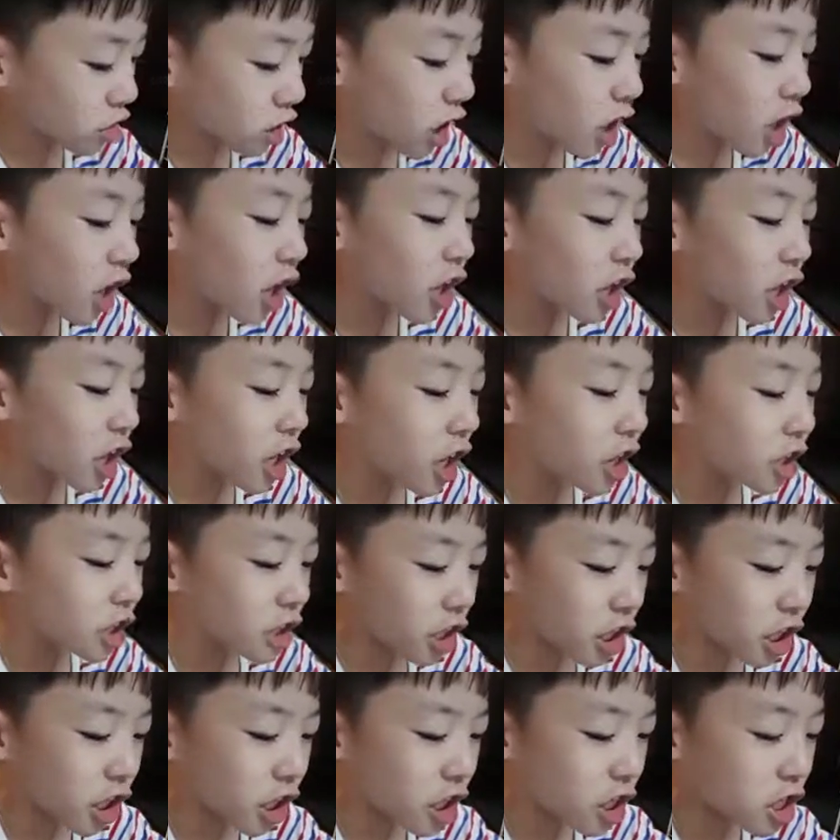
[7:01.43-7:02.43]
Teddy's
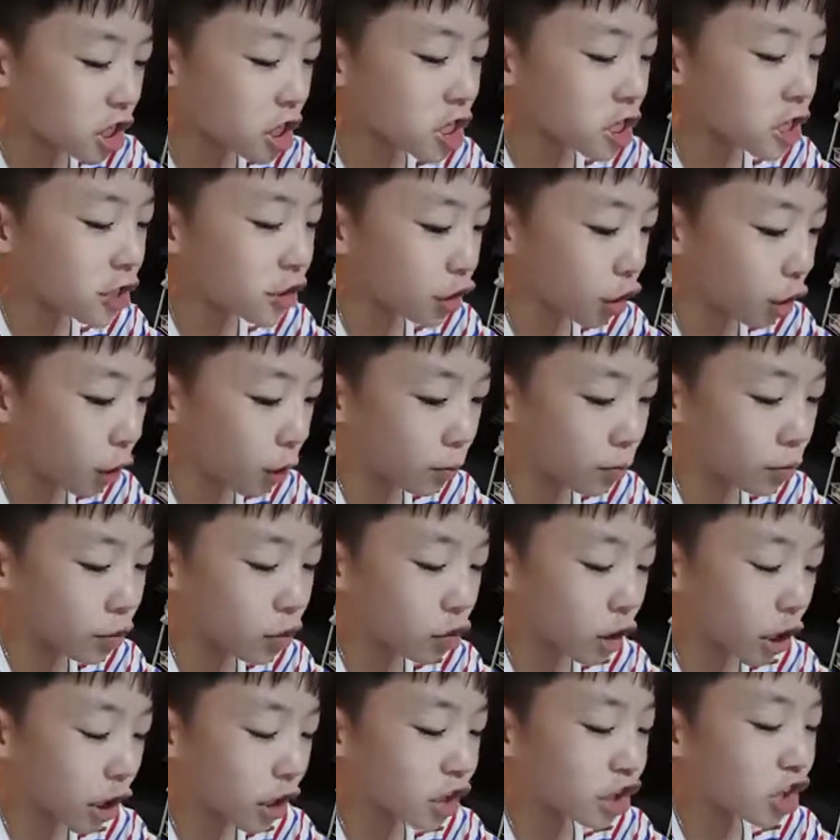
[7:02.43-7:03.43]
here. Come
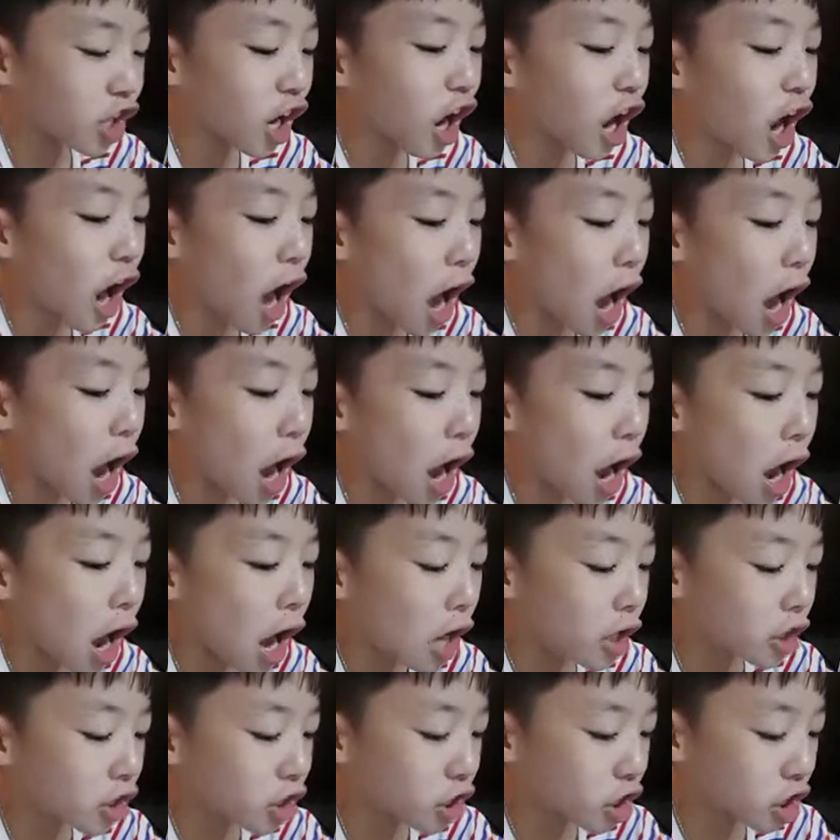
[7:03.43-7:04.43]
to Teddy's
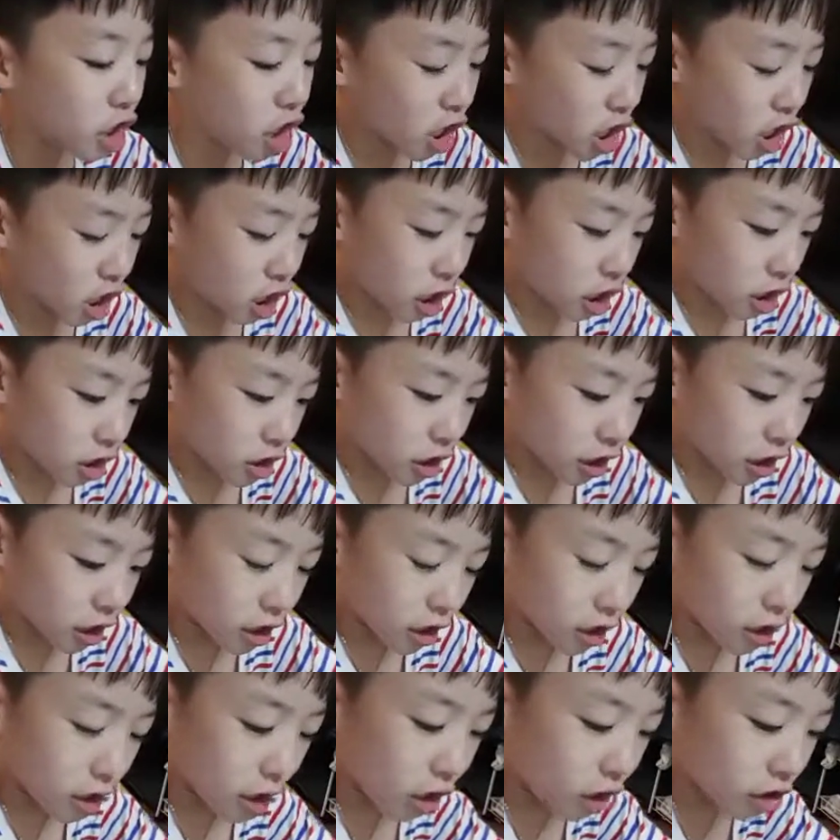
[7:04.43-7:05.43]
hands.
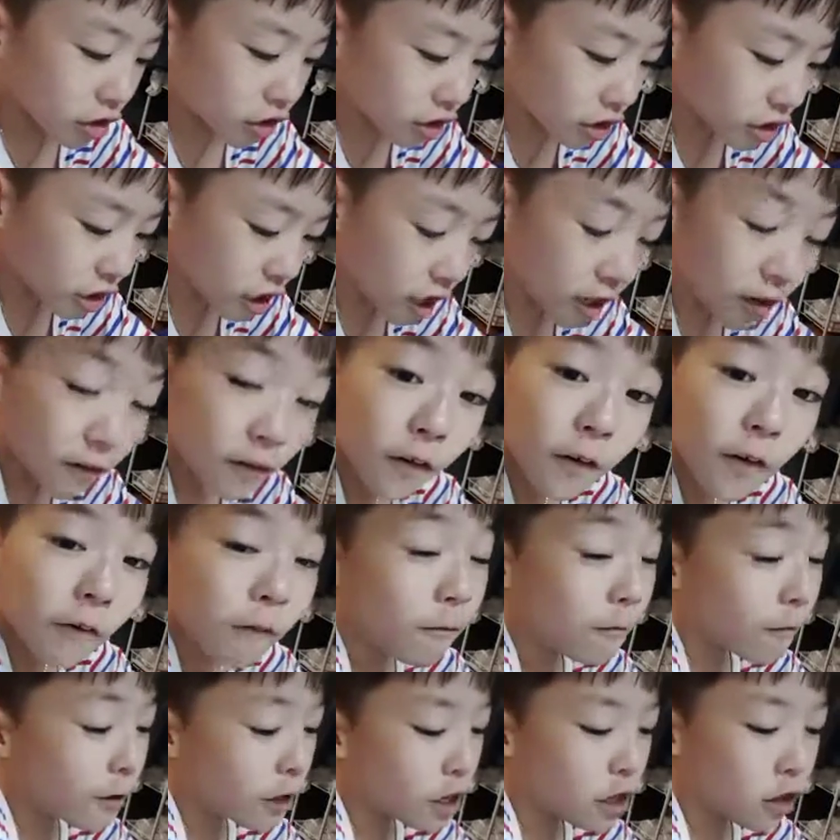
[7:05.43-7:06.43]
Then Oscar
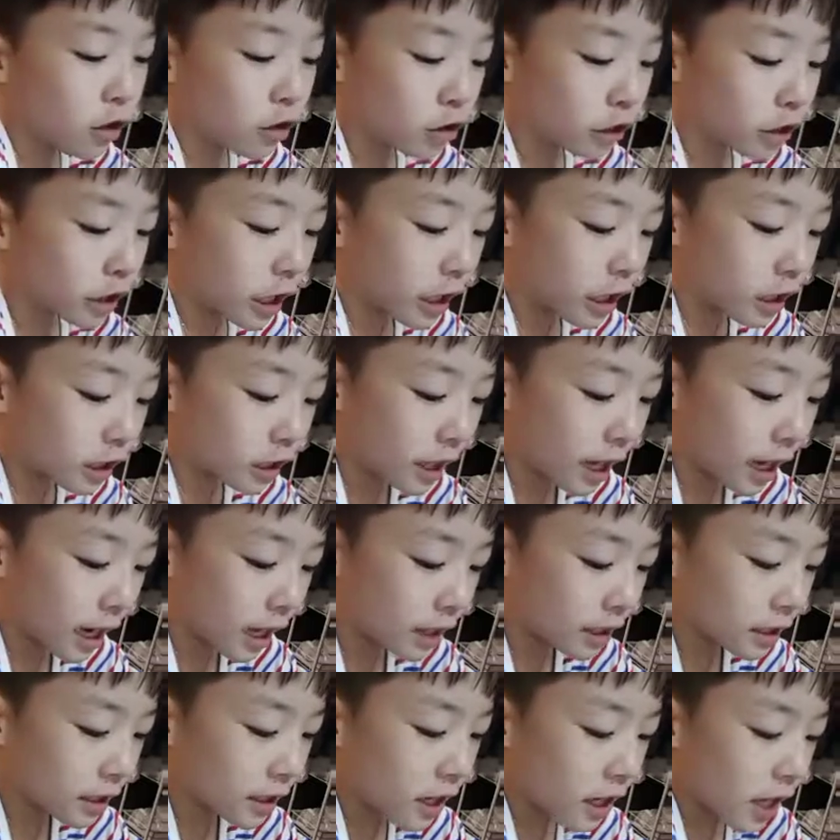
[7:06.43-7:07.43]
flew to Teddy's
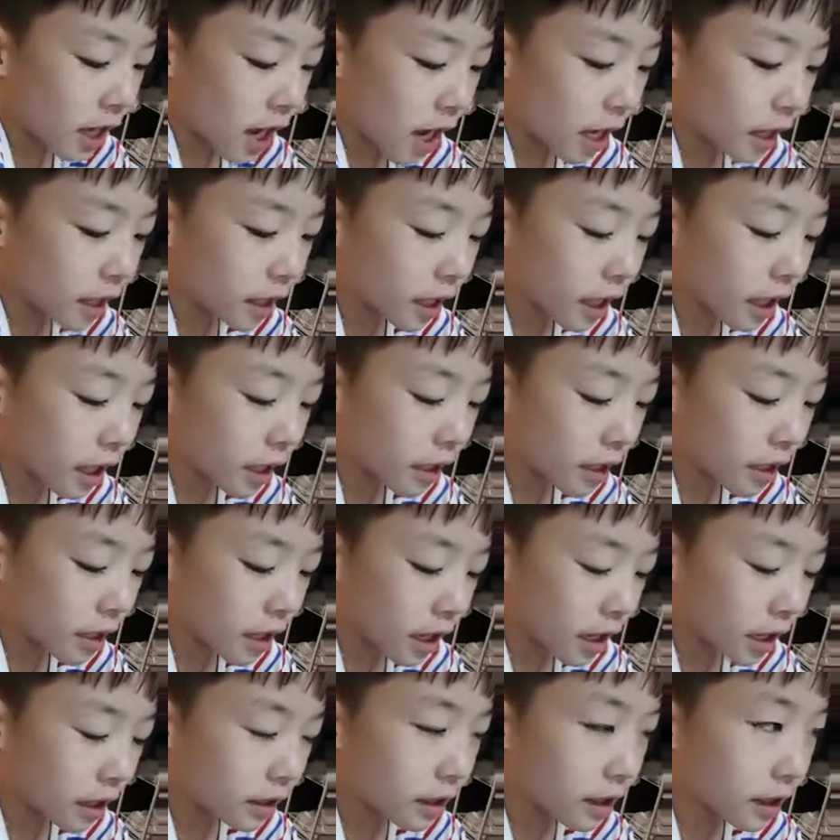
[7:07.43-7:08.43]
hands. And then
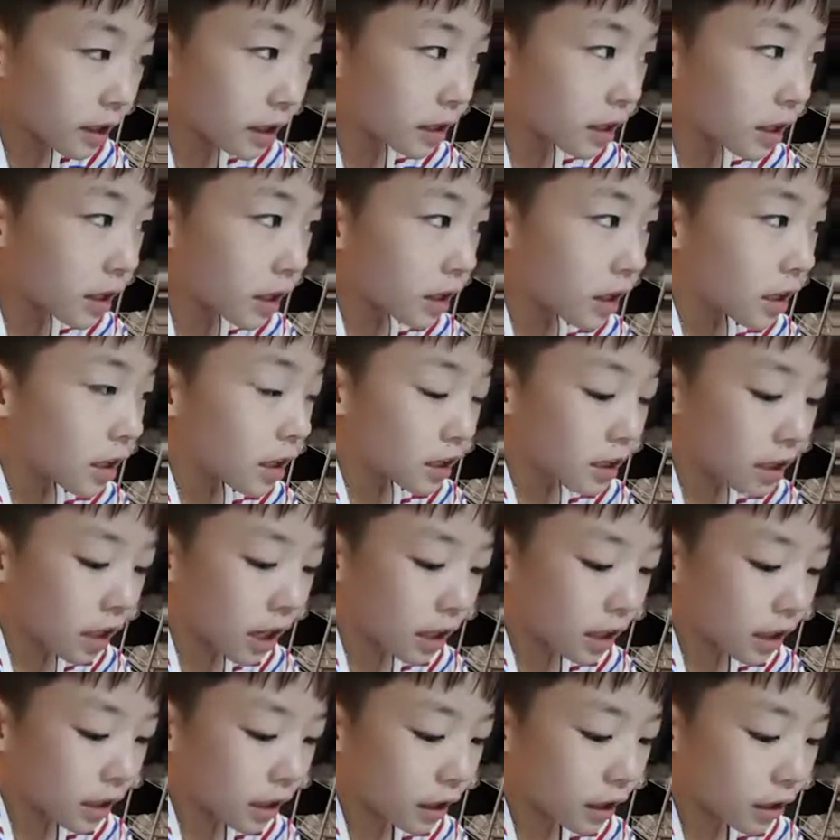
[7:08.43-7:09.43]

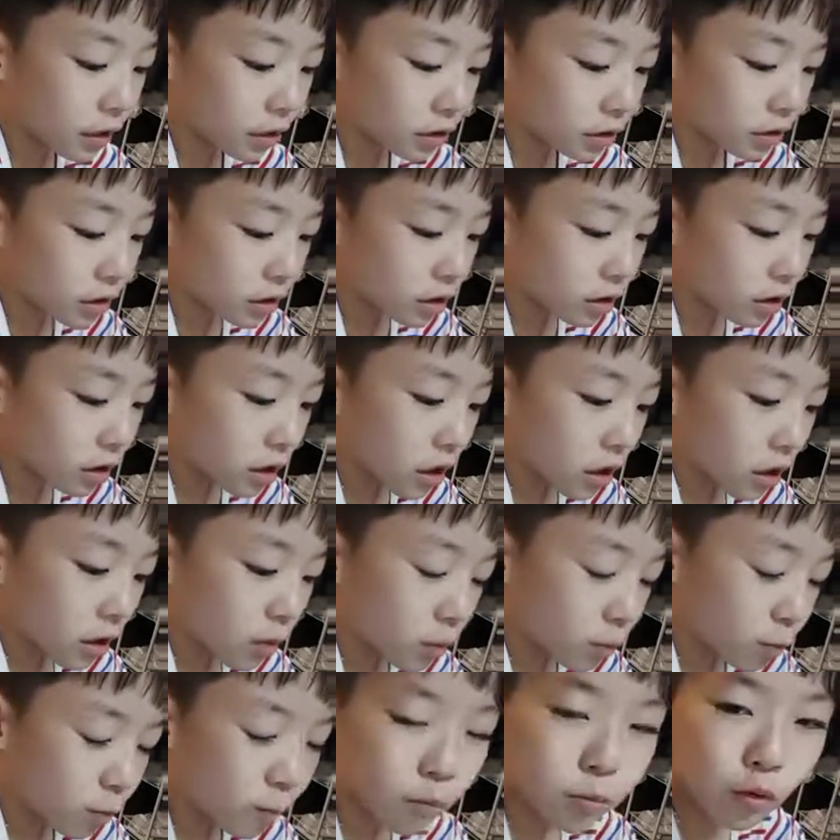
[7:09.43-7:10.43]
Teddy
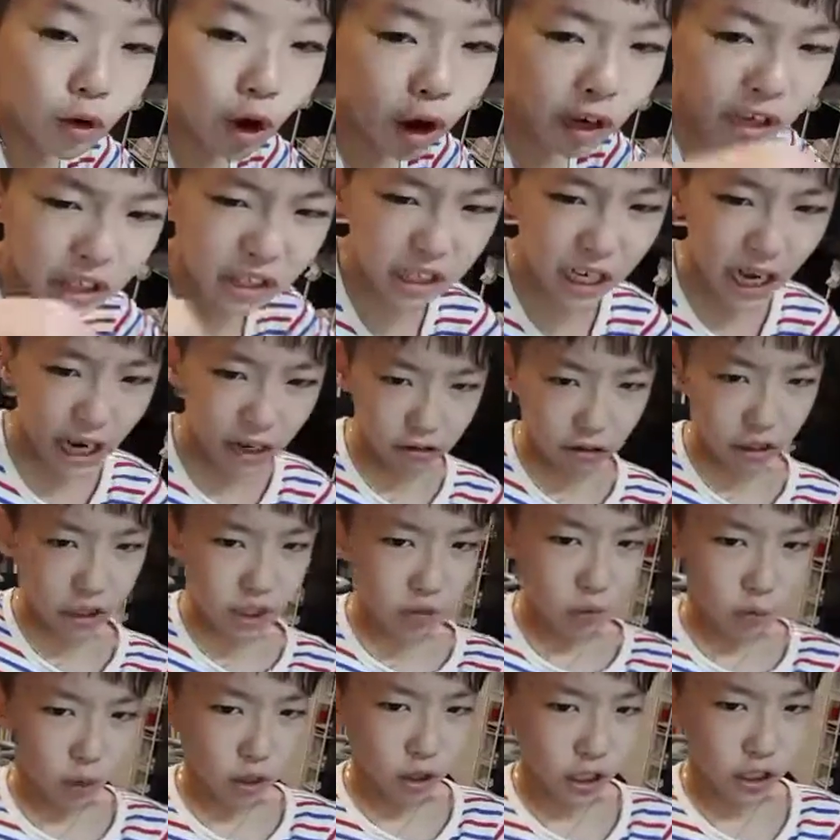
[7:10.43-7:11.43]
got his out
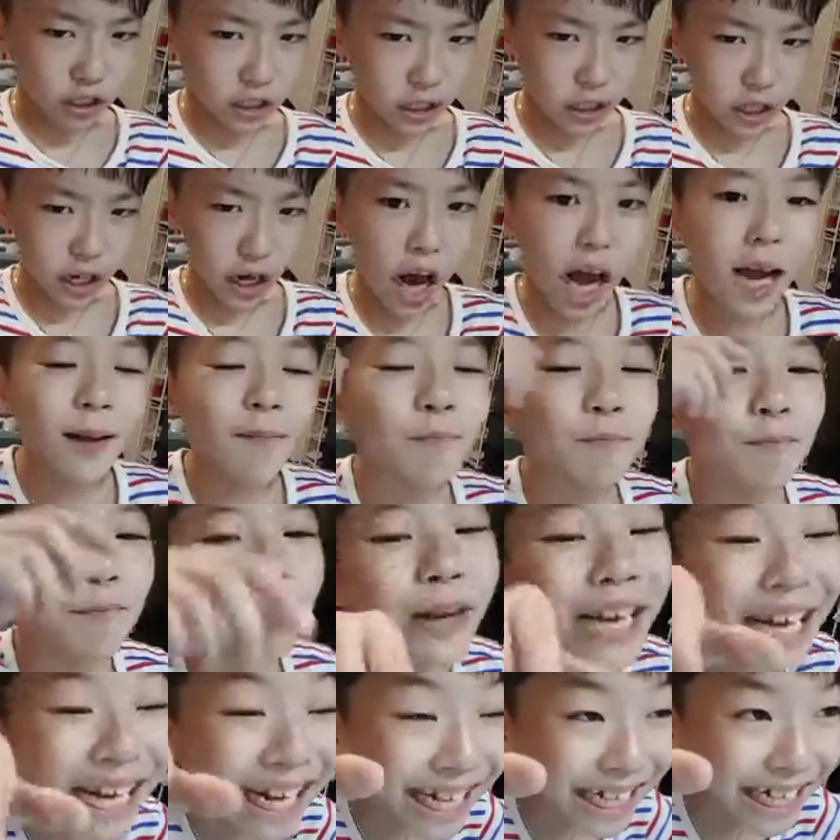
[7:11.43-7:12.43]
his wand and said, up
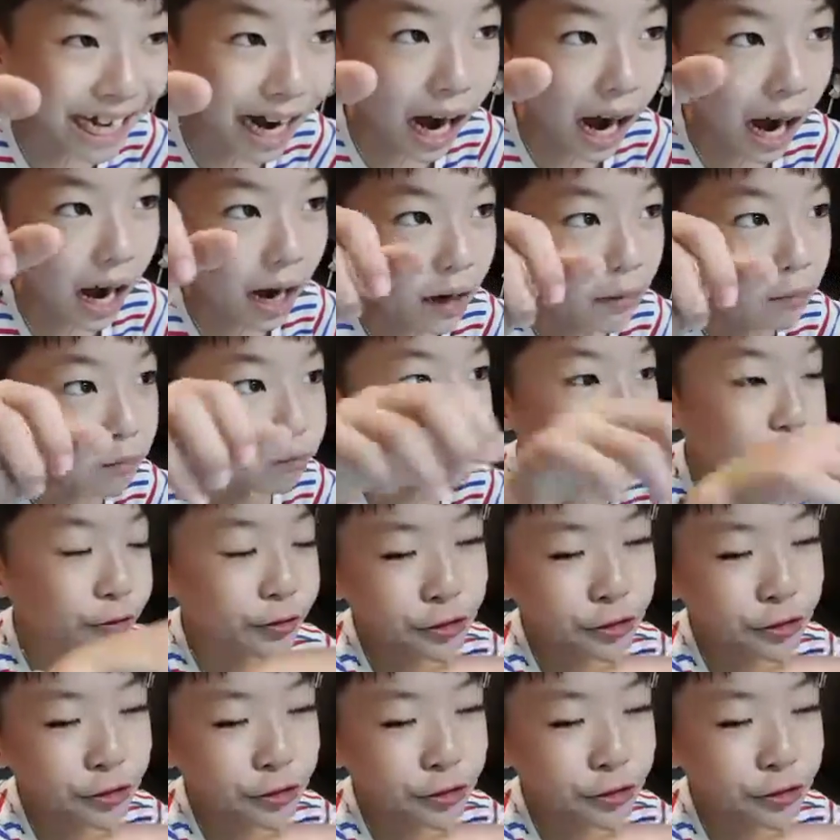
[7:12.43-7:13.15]
we come.